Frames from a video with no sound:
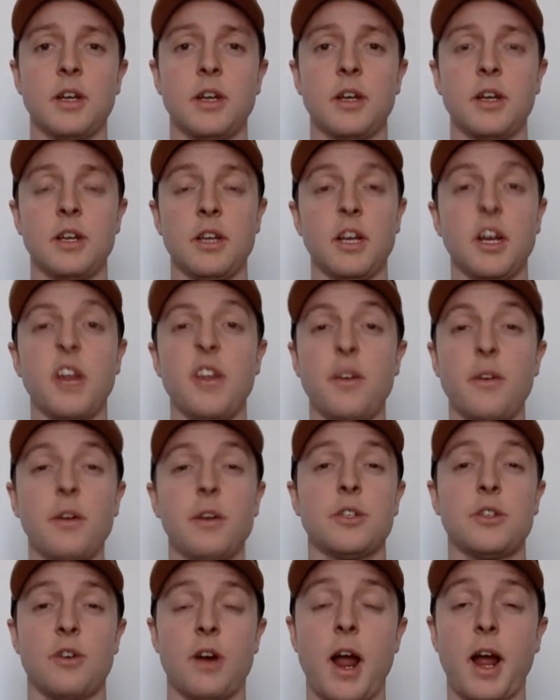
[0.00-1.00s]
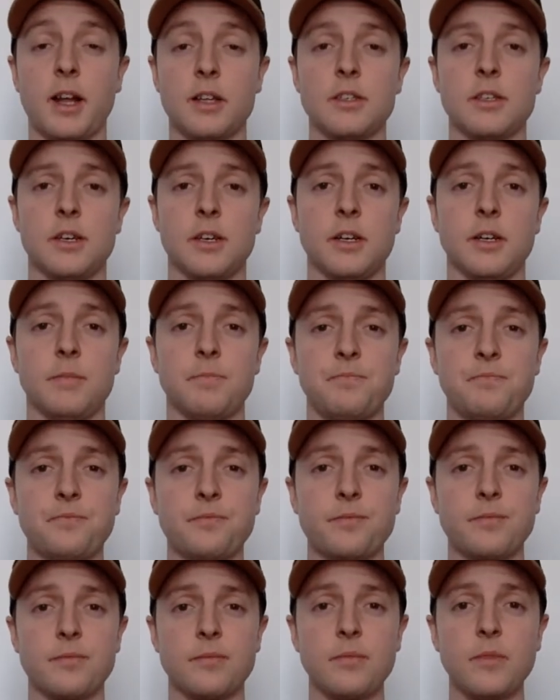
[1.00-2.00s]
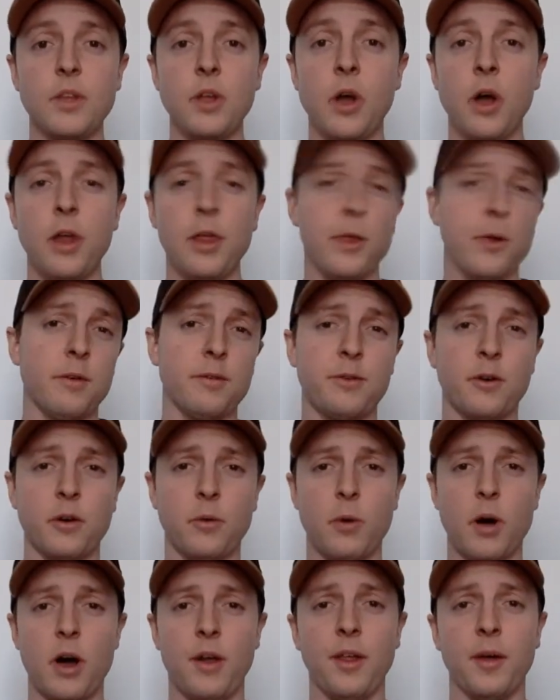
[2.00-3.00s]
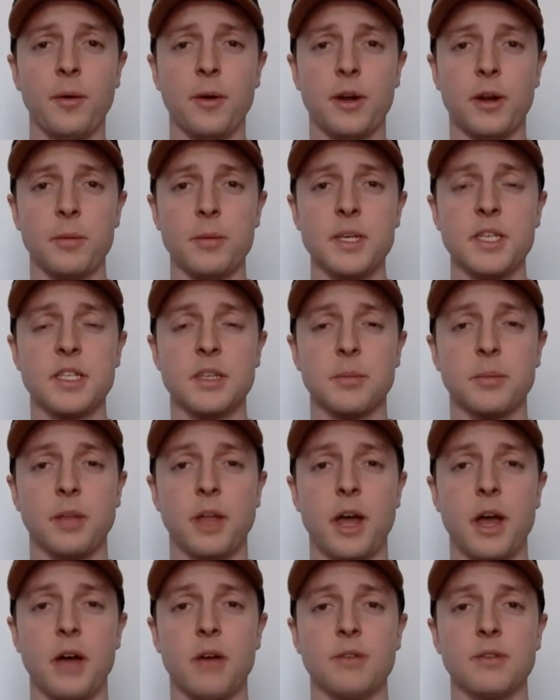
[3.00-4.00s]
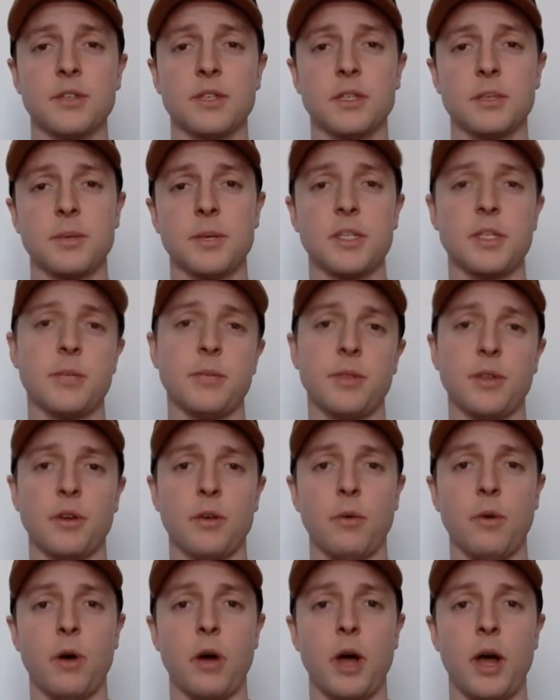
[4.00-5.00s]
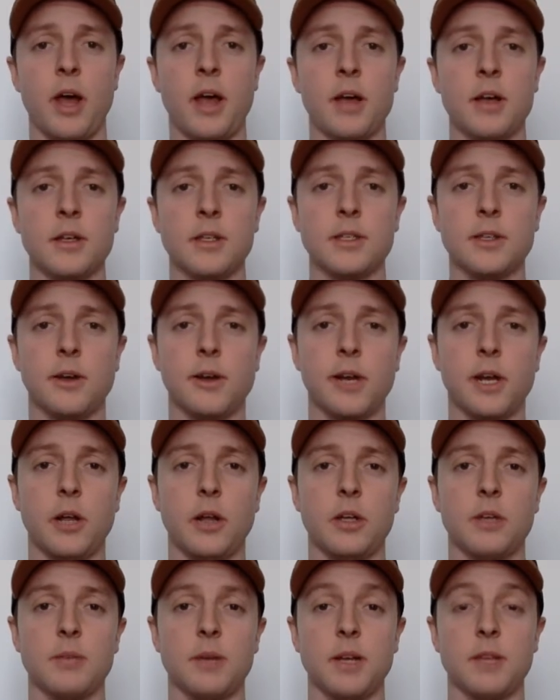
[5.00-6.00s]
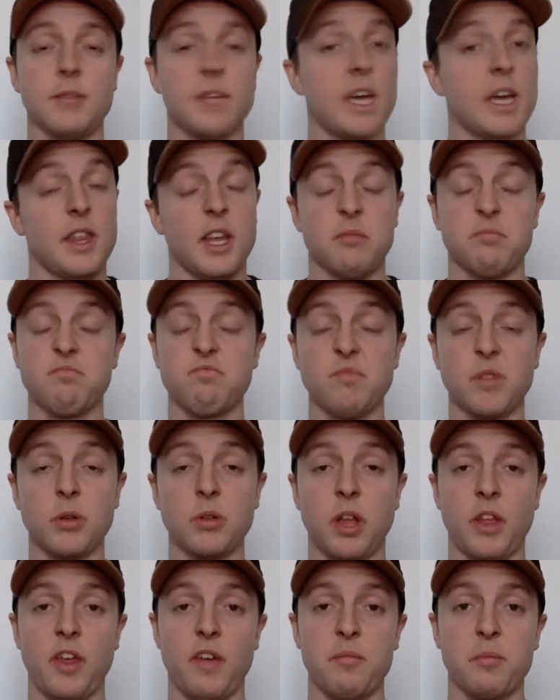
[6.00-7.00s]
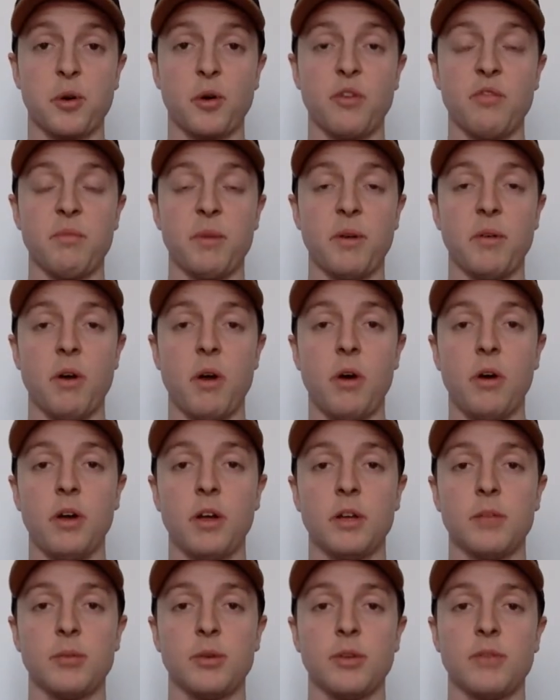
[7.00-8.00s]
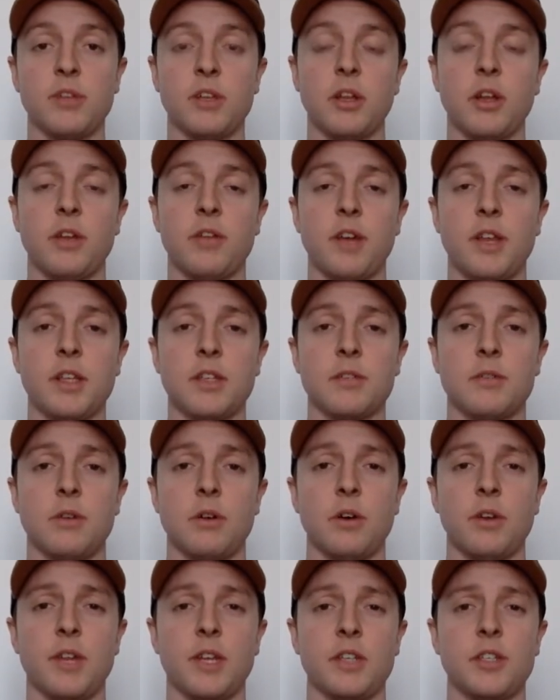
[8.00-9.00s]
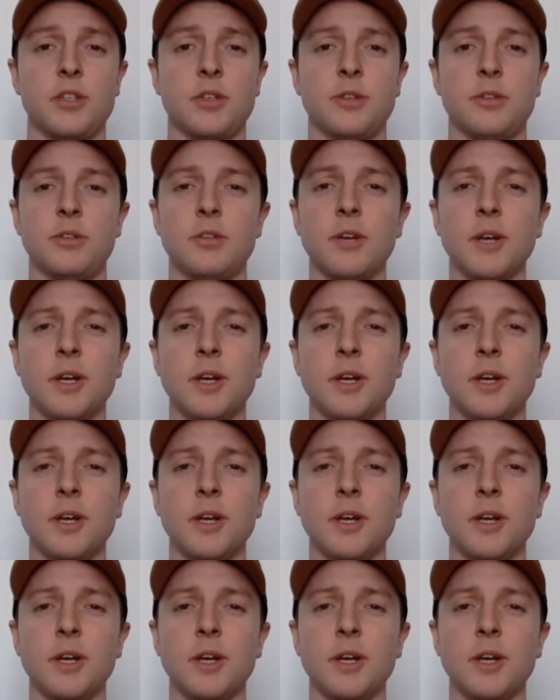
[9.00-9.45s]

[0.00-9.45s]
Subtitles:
they're on track to... I thought for a while they were going to miss the playoffs, especially with Kawhi sidelined. But yeah, they look like they proved me wrong and proved a lot of others wrong. And they should...